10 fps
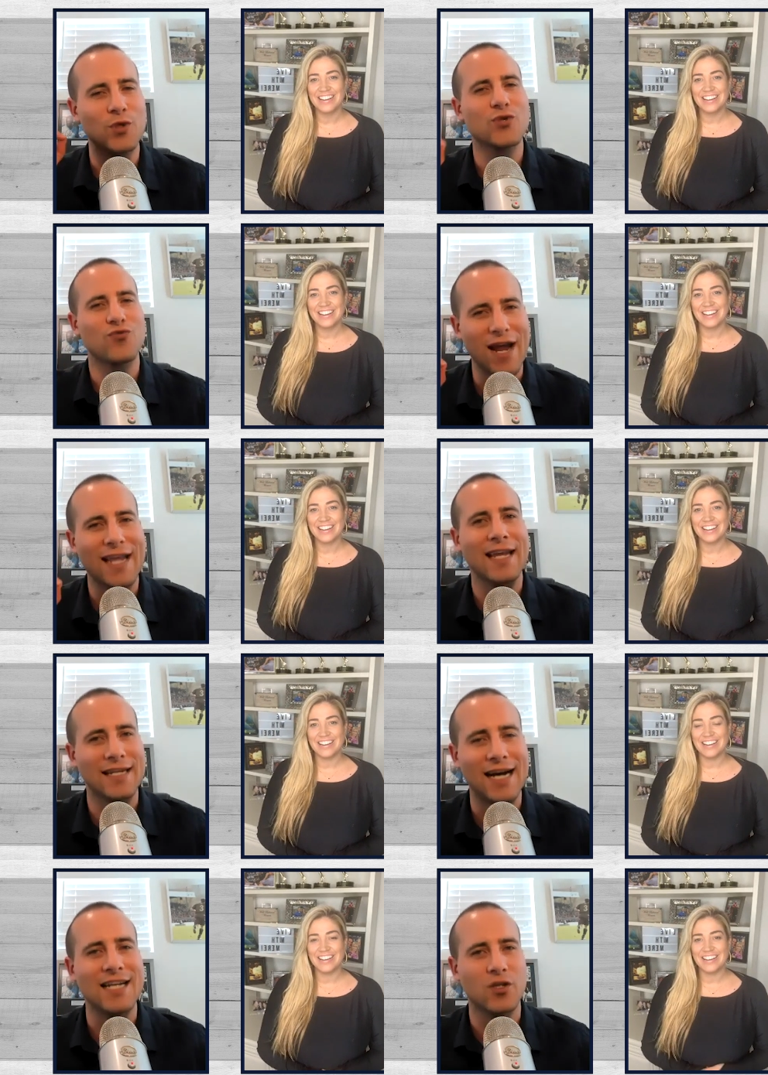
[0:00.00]
Speaker 1: most
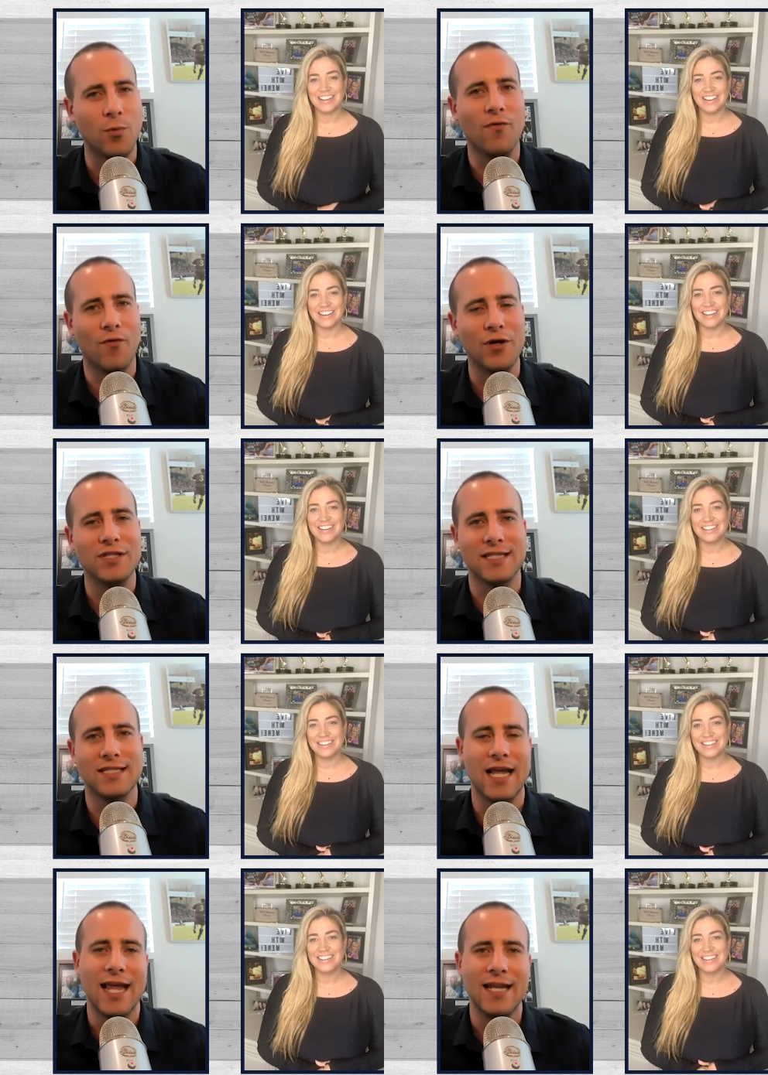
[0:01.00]
recognizable
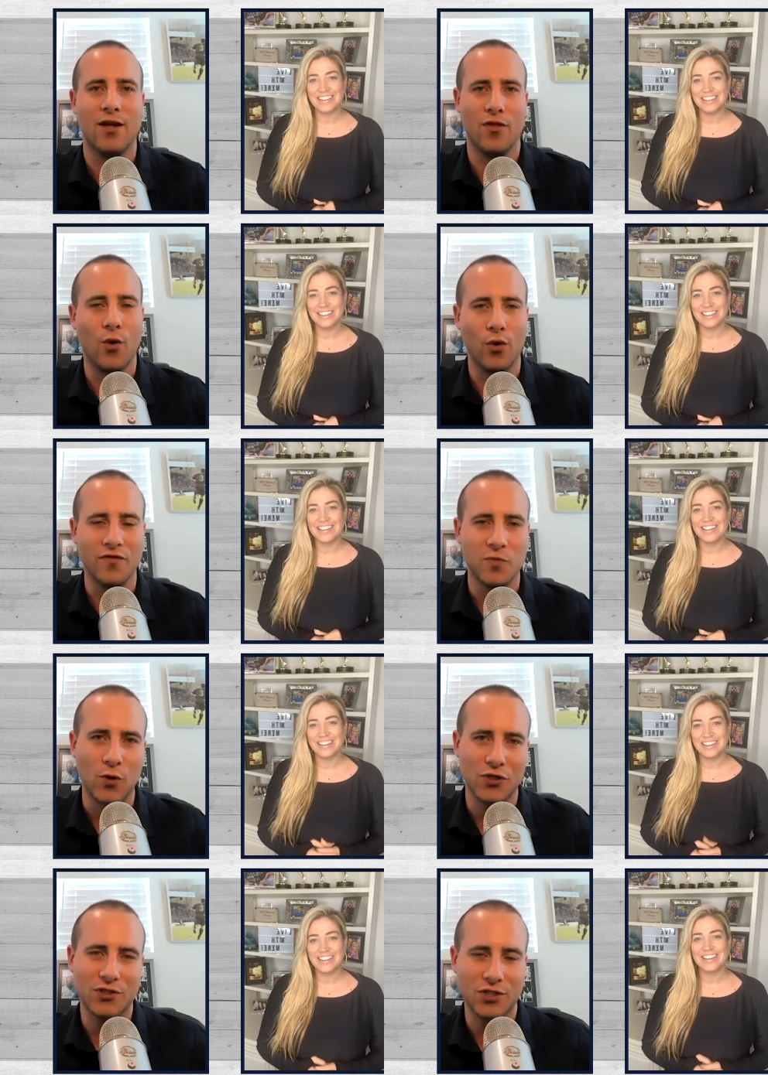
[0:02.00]
voices in the whole of
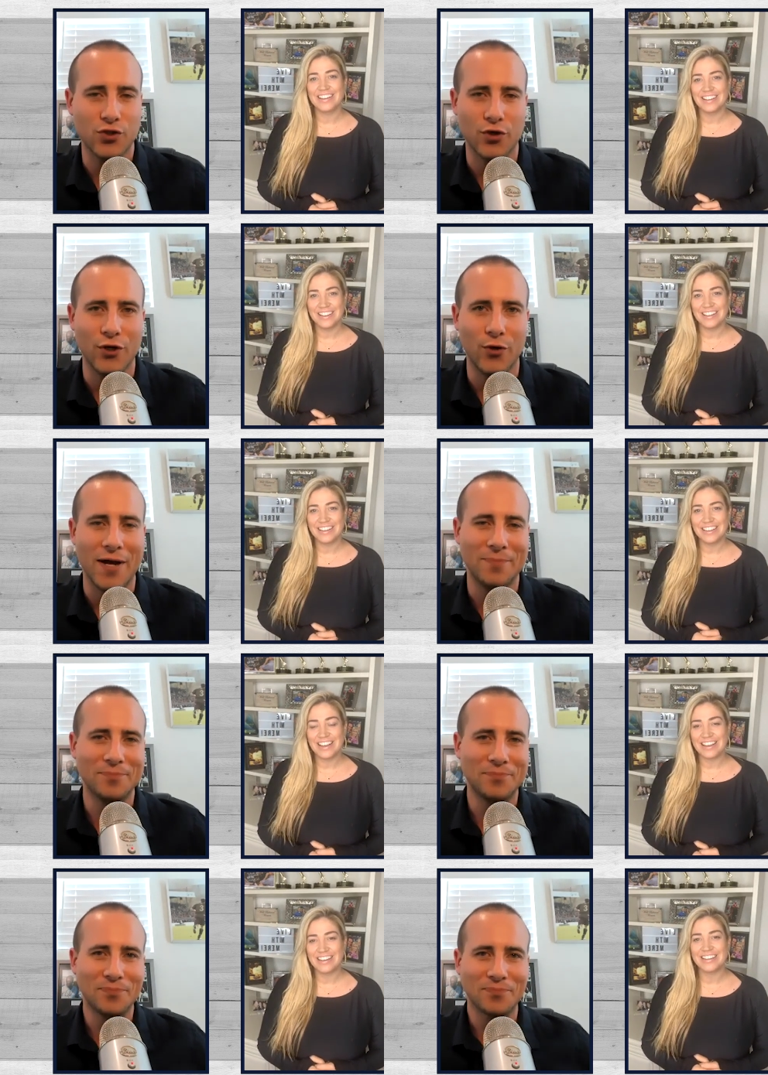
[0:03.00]
sports, just so you know that.
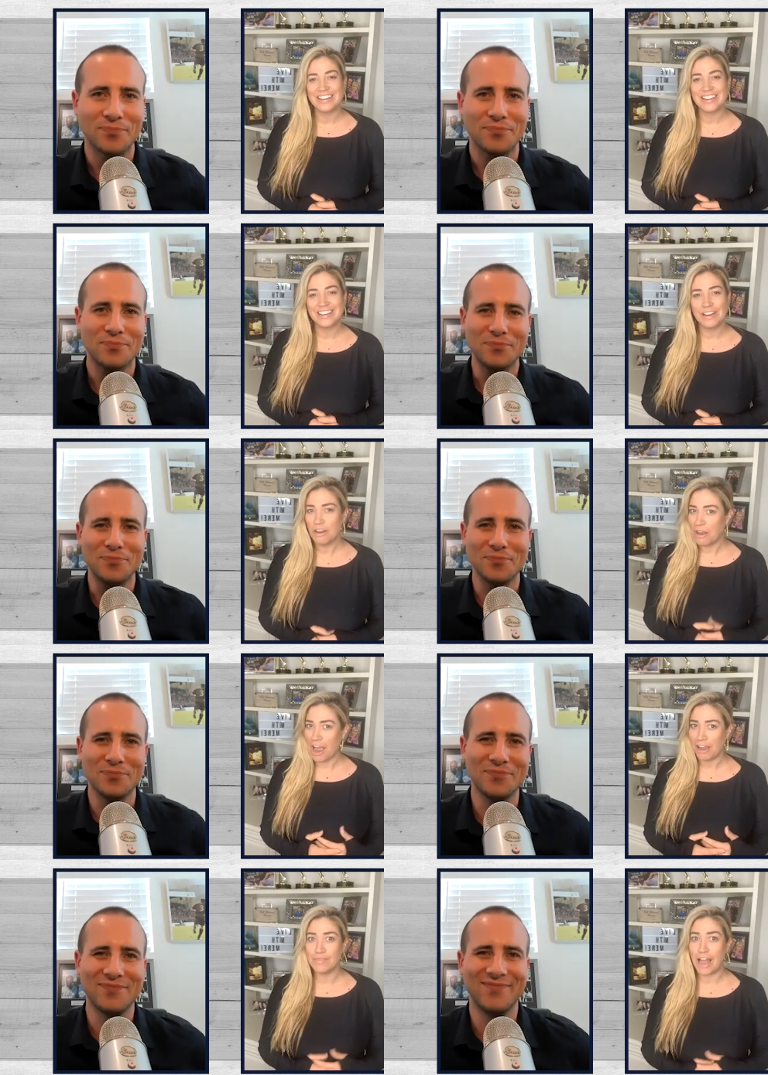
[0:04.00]

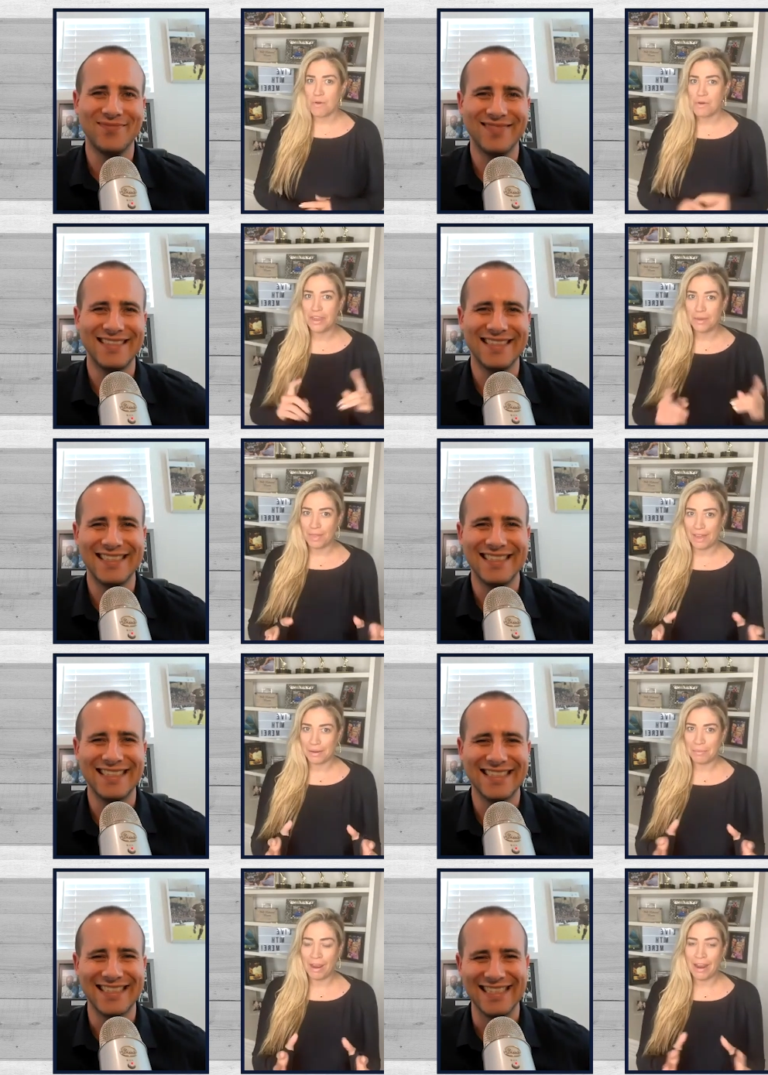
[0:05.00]
Speaker 2: I, I will keep that
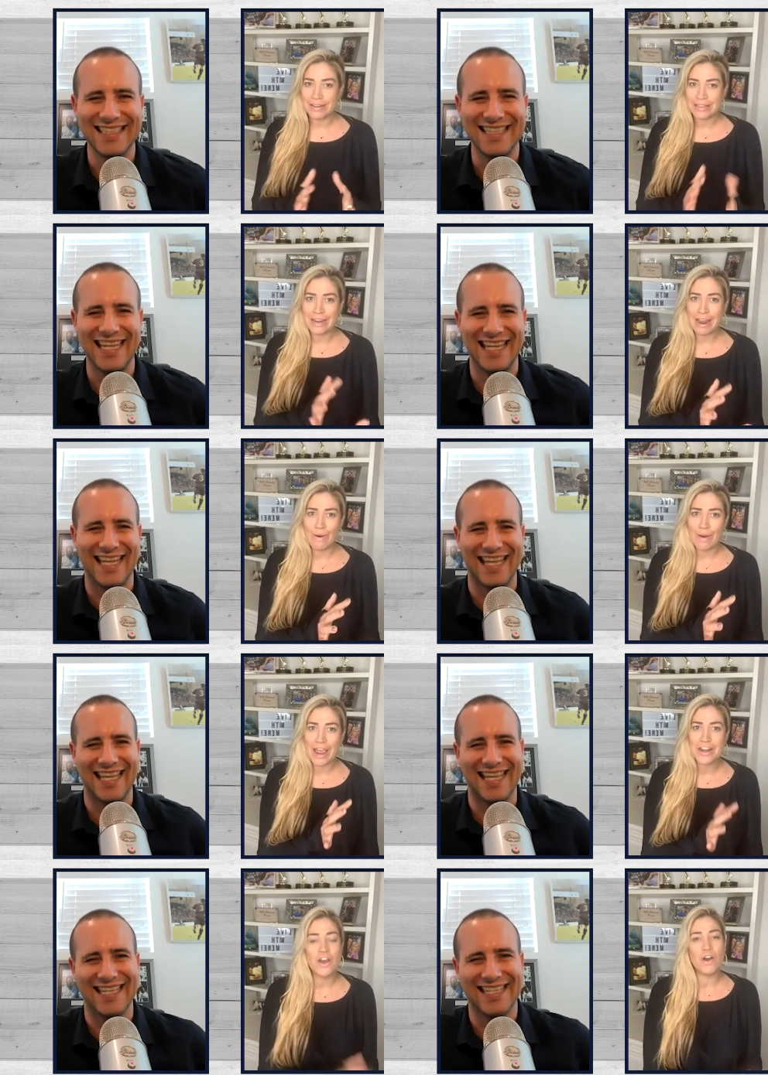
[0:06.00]
in mind. Now,
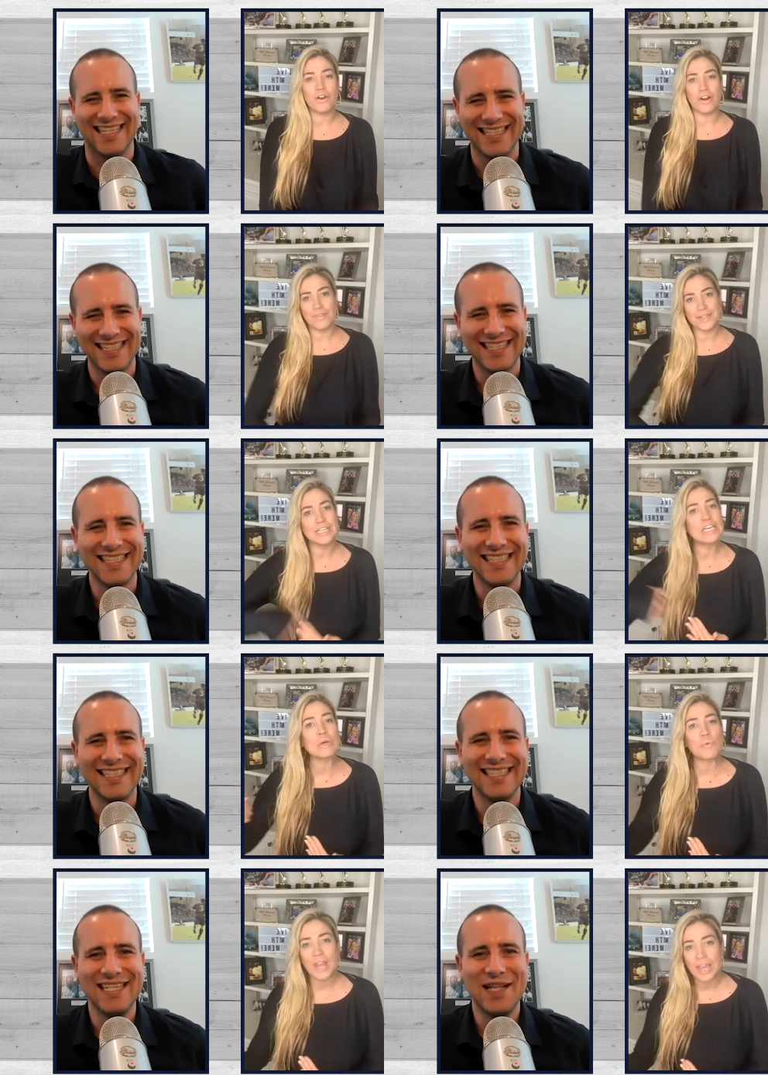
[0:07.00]
I know you're obviously
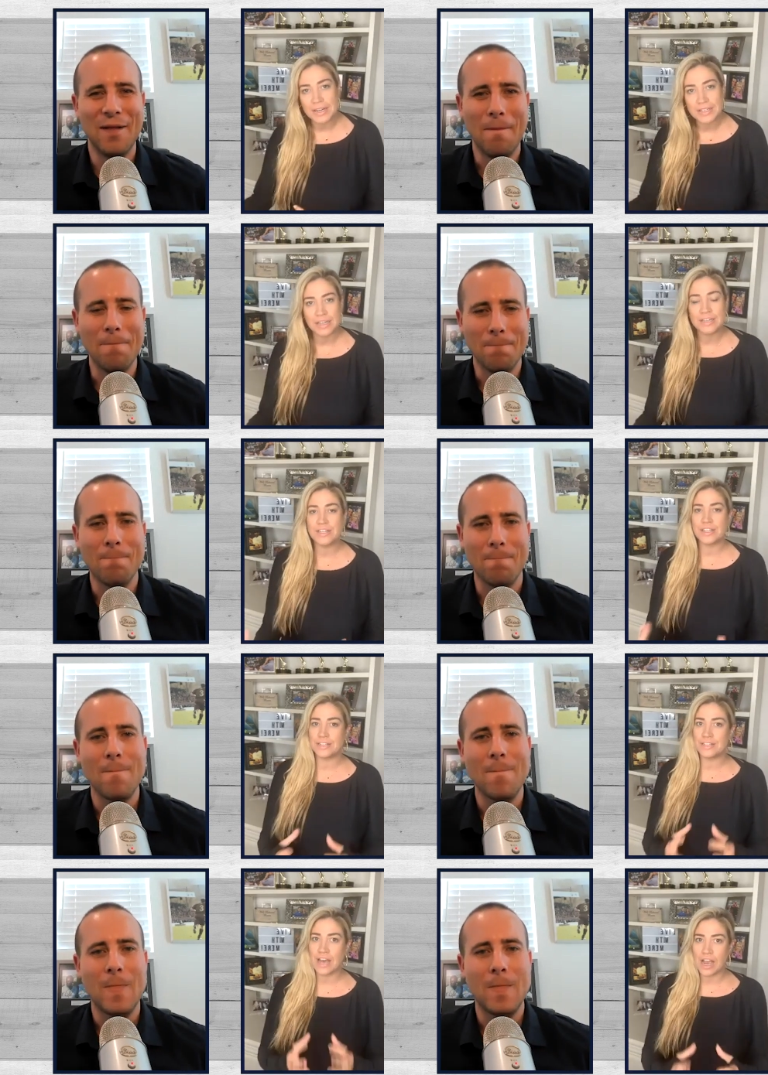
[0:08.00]
ingrained into the
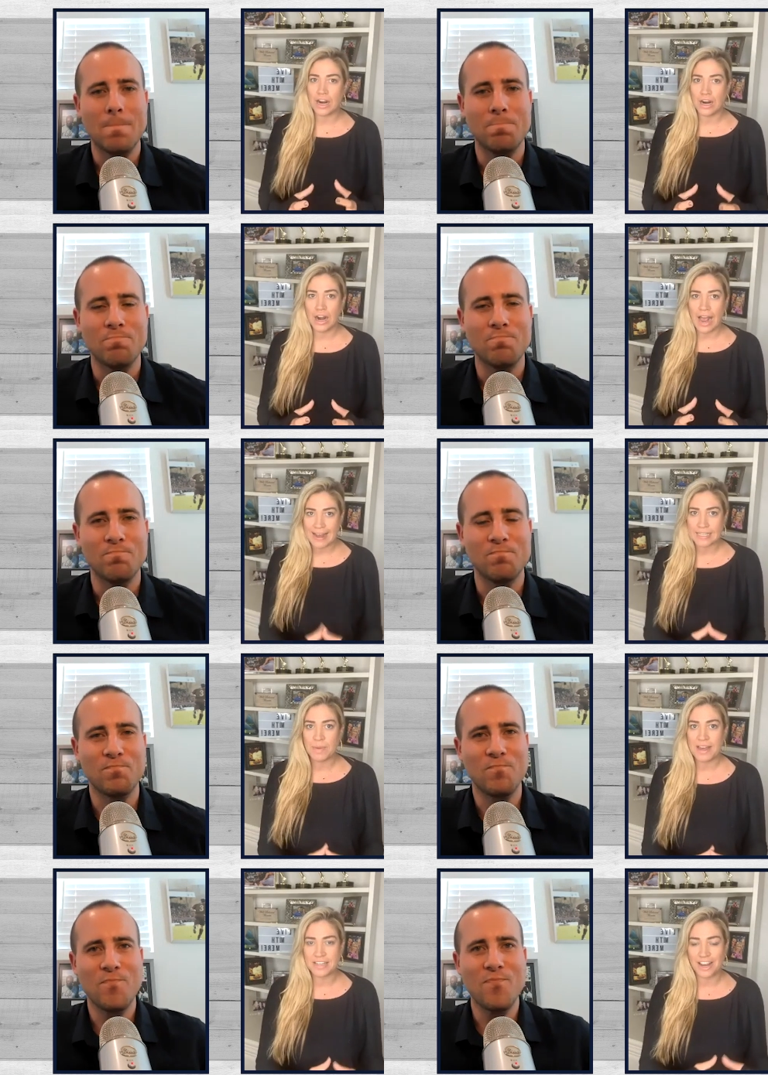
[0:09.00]
soccer
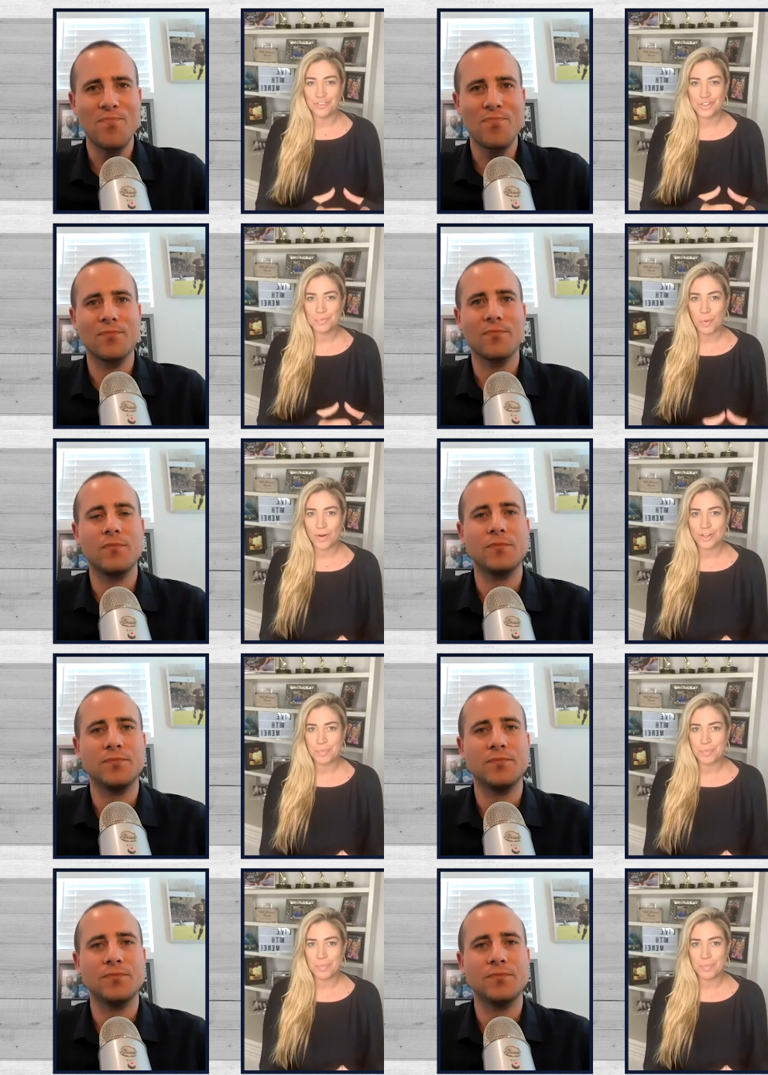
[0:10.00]
aspect of sports,